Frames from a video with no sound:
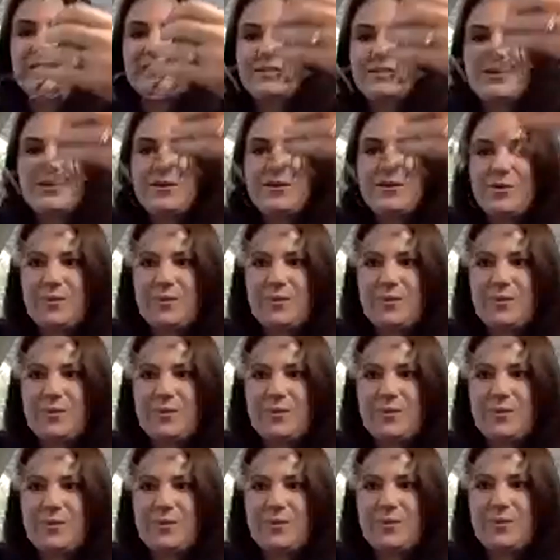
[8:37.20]
loop
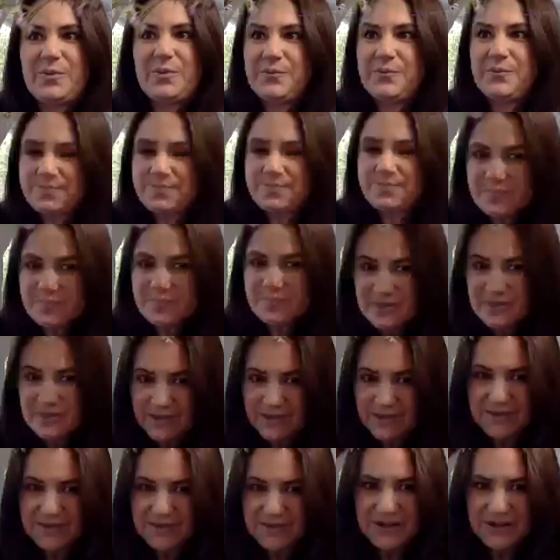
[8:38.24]
so that I
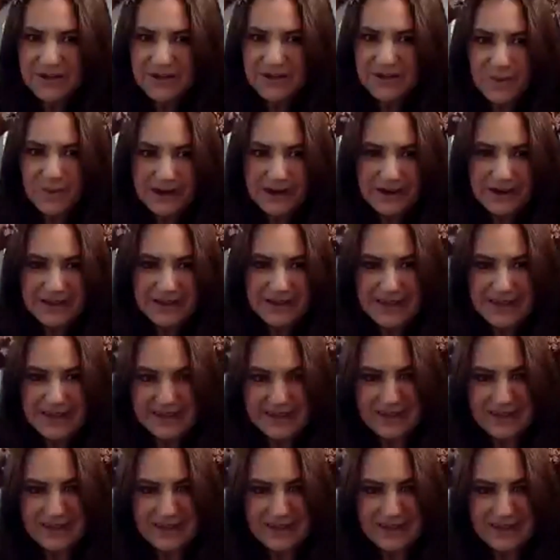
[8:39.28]
could wear it like a
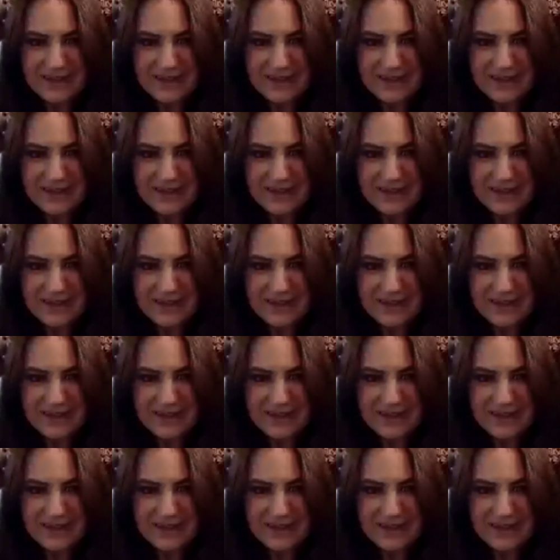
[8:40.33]
crown.